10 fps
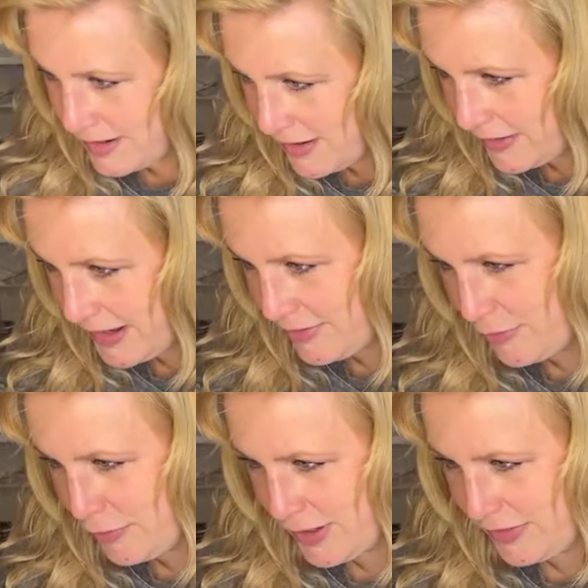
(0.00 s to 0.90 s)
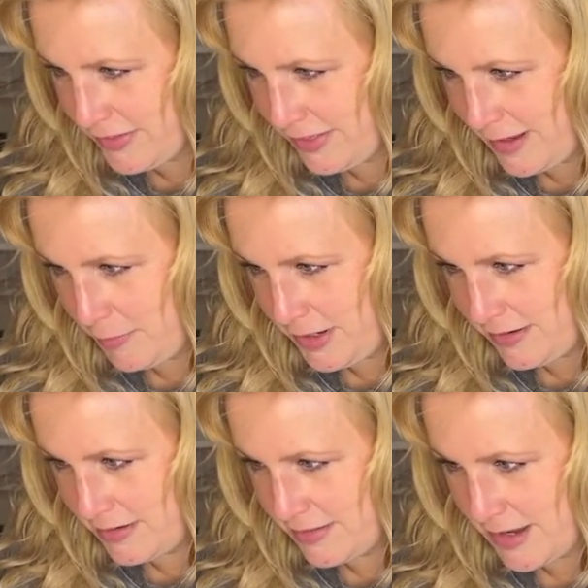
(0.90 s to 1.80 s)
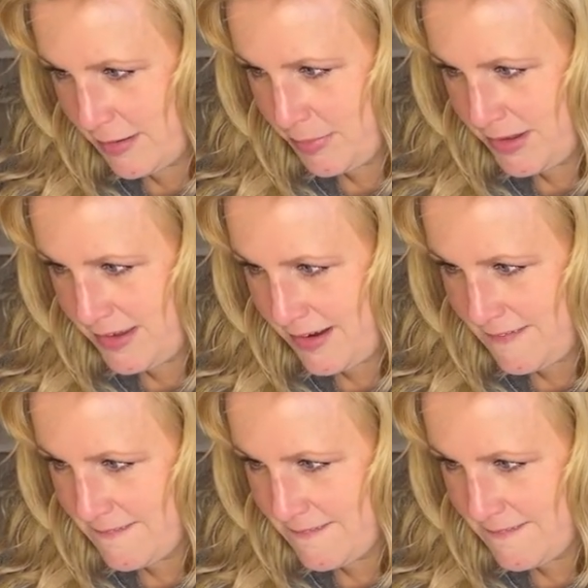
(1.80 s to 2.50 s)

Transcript: Oh yeah, don't forget the laminate on top. Yeah.